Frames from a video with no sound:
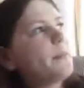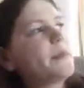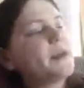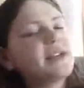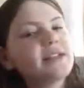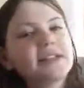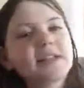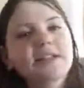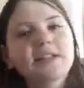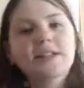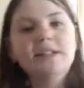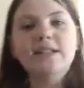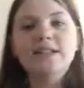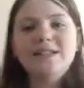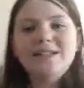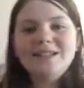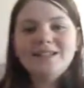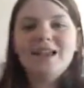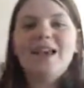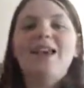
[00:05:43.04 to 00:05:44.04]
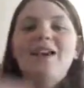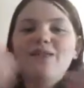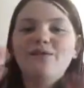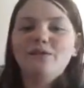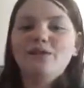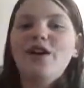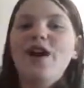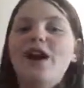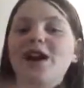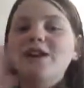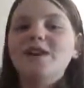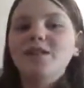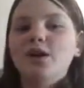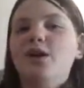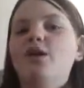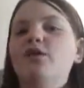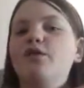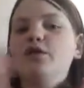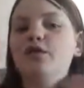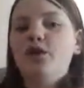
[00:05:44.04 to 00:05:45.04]
Because it's the same facts
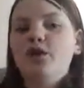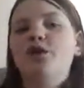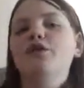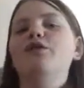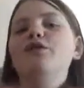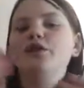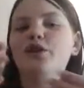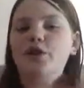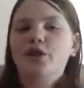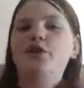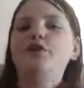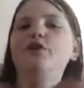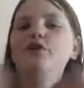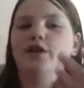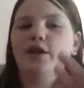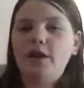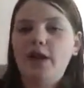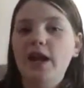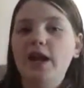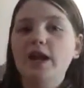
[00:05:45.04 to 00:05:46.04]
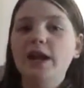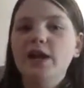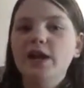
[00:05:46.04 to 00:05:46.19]
over and over and over again.